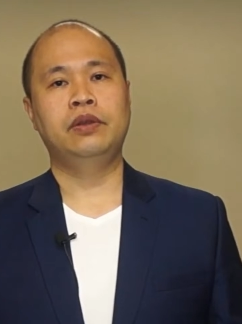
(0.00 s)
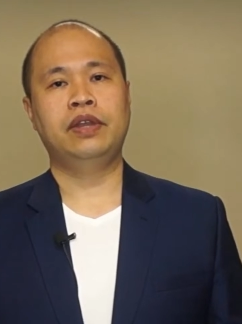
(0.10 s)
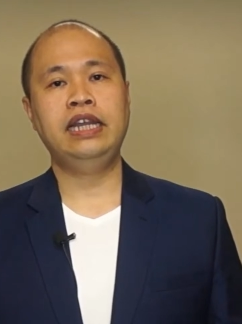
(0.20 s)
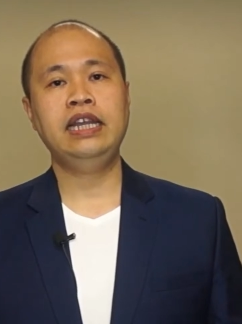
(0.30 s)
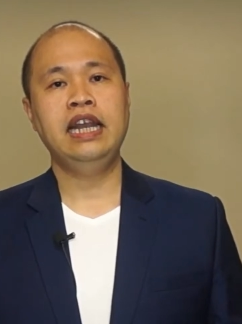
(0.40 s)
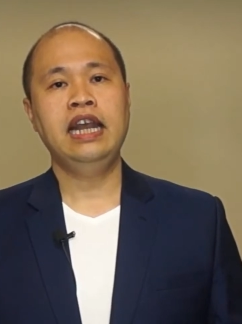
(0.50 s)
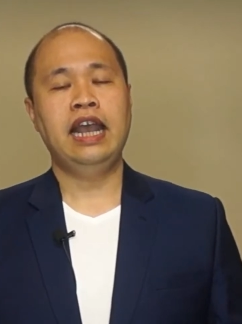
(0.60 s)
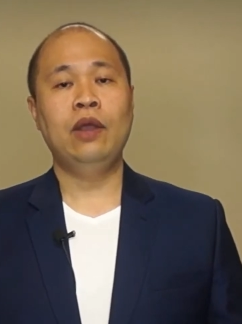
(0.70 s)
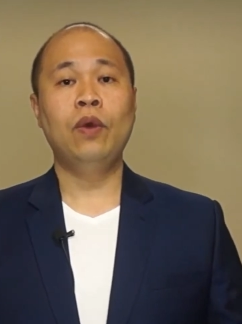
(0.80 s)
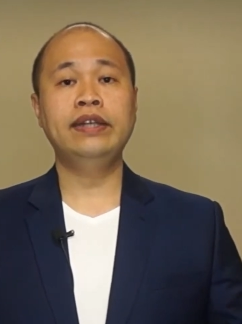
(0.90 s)
Okay?
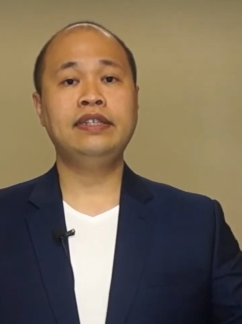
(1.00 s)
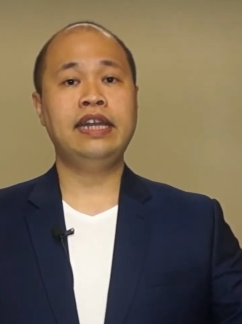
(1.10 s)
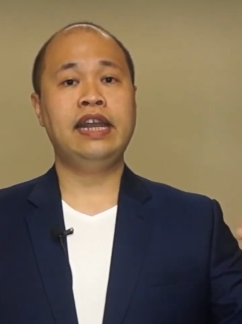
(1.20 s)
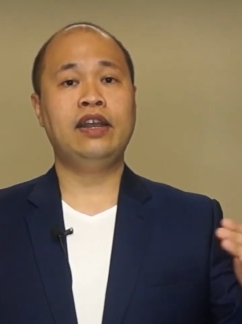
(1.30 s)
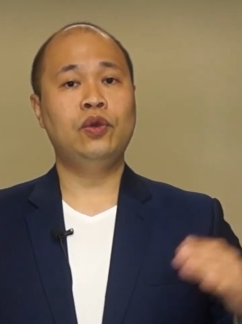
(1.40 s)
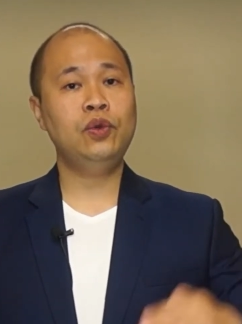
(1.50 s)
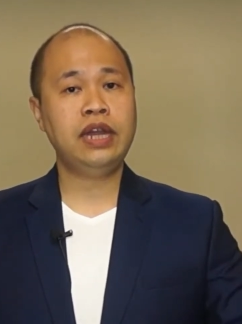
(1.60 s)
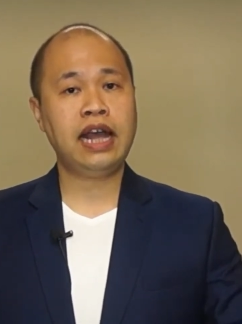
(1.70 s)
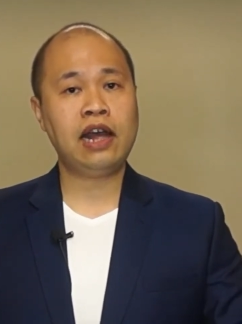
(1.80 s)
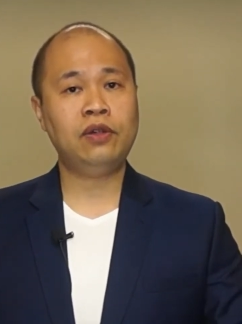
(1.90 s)
And once they cool
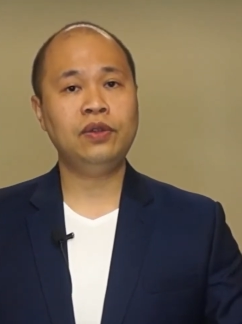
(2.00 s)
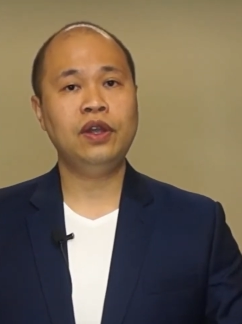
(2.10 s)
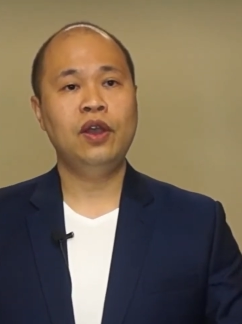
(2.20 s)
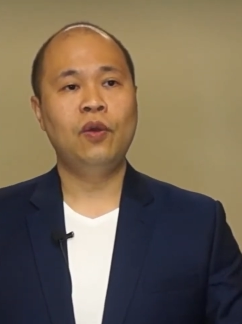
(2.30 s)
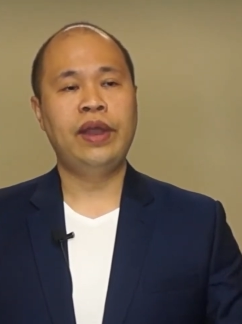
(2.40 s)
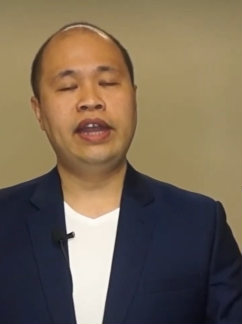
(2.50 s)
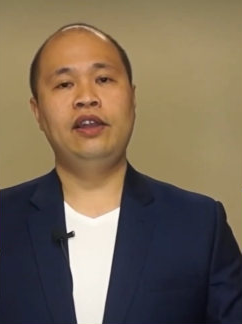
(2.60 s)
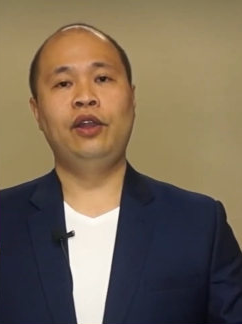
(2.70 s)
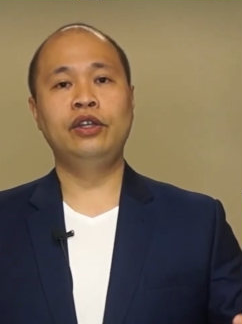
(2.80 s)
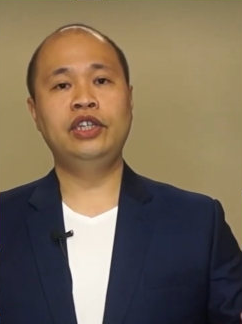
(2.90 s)
down,
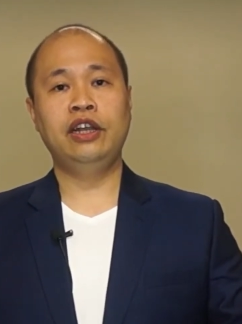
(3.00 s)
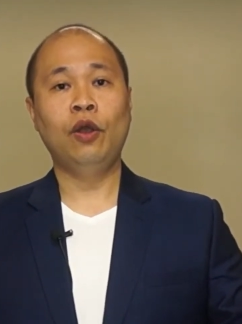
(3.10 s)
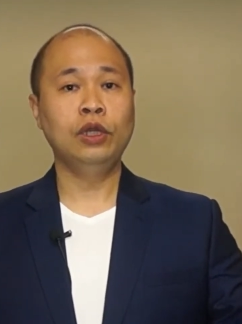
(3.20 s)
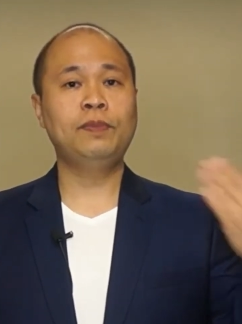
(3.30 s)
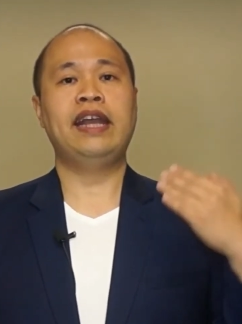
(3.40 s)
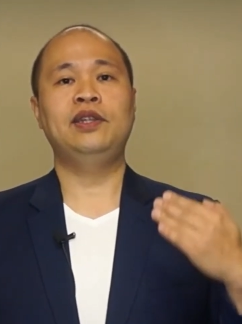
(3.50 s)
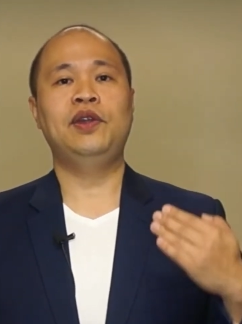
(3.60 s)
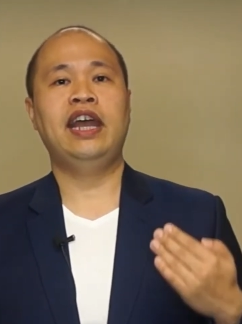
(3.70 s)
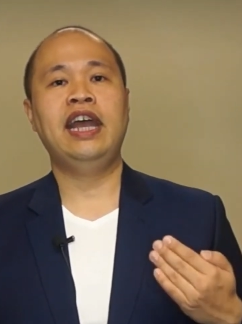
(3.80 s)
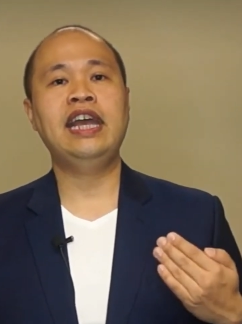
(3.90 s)
when logic goes back
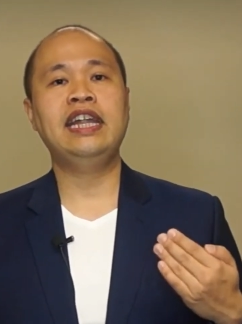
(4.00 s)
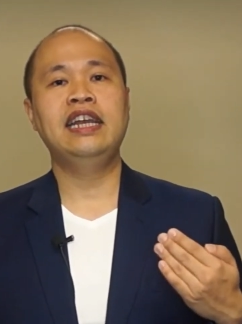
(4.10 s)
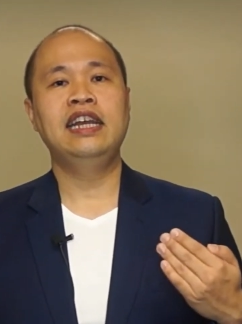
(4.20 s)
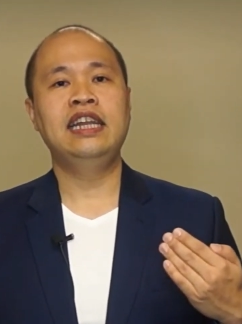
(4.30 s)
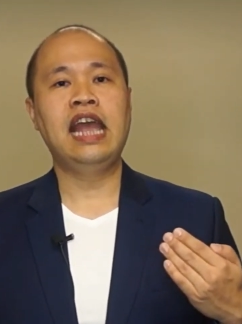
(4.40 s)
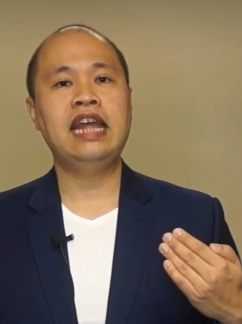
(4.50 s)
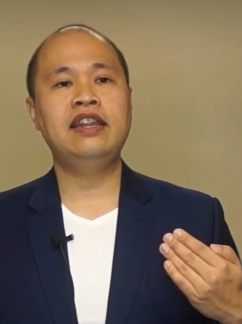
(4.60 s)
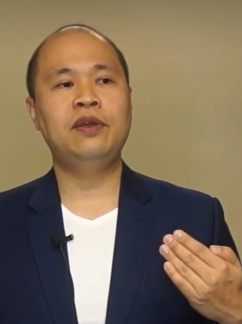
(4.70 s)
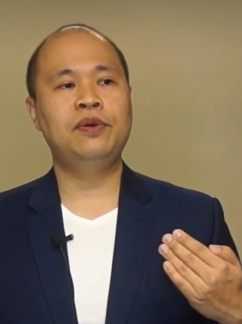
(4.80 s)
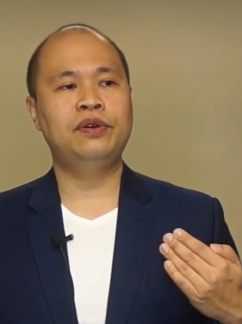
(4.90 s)
into their head,
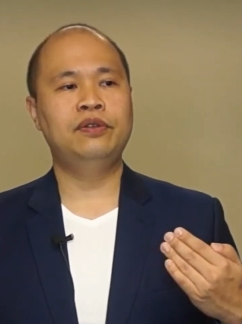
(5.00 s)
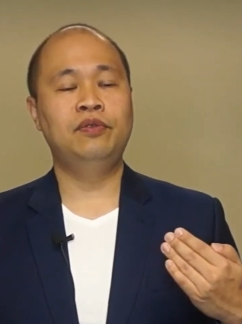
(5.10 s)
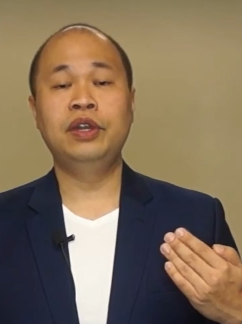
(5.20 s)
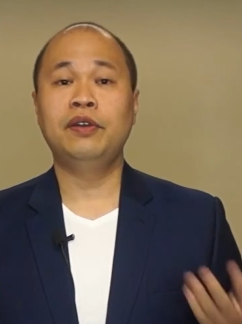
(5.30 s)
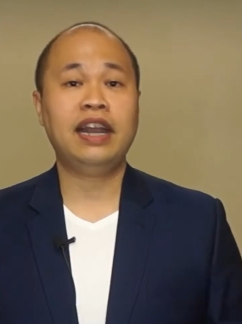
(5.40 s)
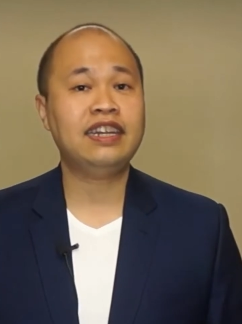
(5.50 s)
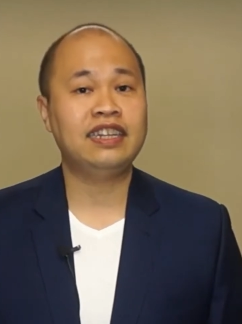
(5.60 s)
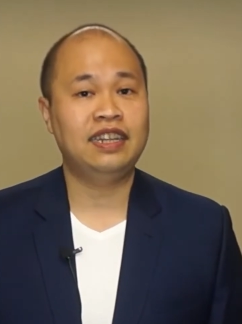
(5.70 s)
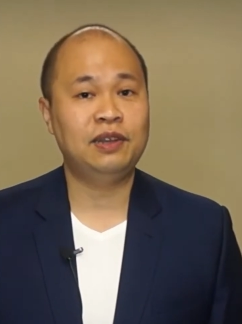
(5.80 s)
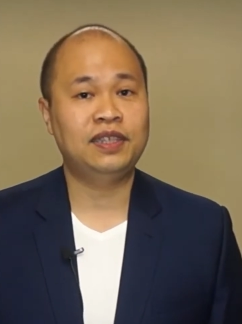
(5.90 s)
then they will regret
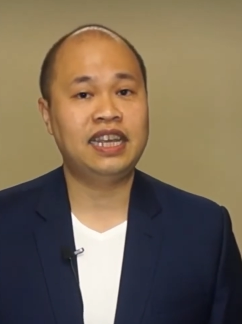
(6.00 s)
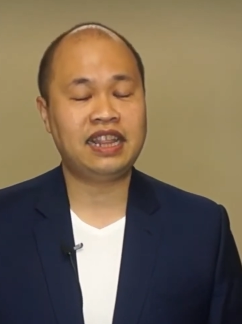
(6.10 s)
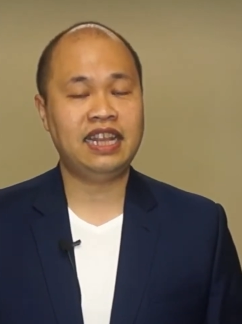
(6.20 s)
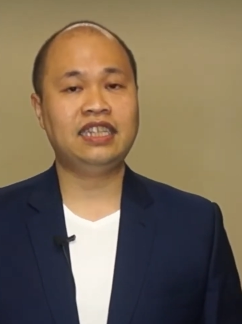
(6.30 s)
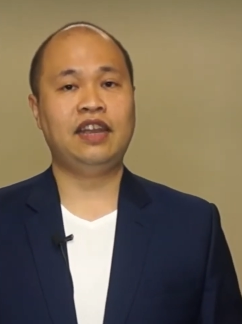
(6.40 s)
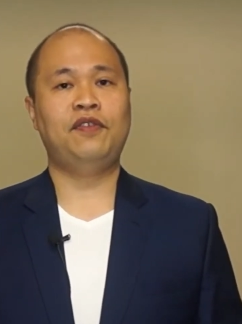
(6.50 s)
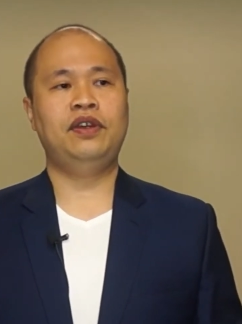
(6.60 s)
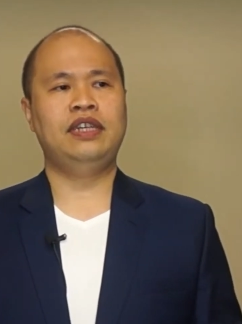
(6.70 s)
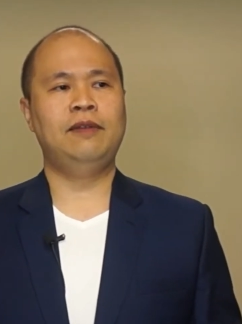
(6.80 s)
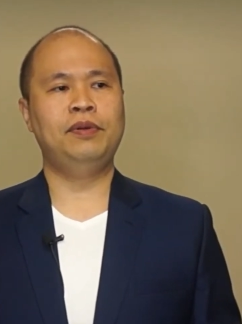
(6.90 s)
it. They will say things like,
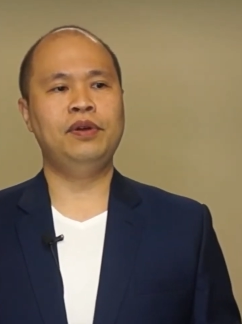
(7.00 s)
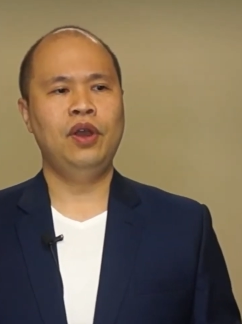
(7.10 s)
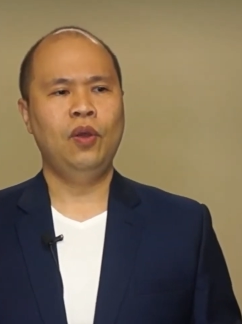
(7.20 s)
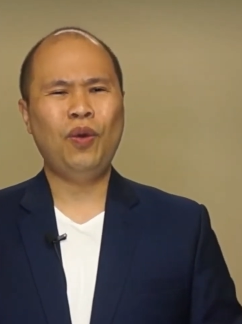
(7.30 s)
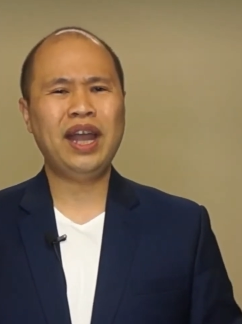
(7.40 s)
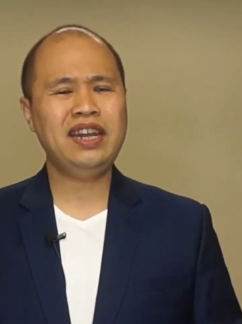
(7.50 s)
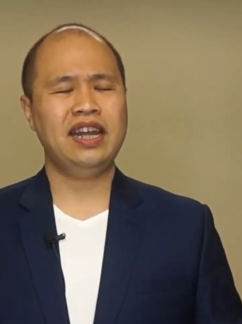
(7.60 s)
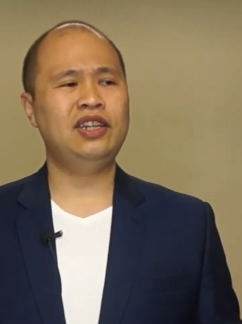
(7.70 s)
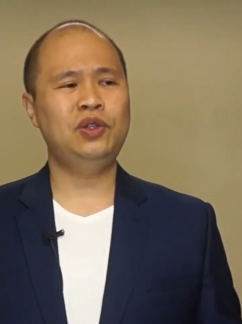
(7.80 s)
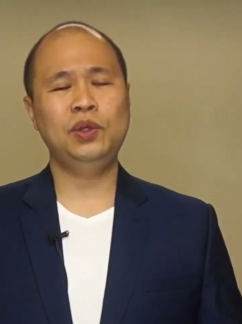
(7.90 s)
for example, why did I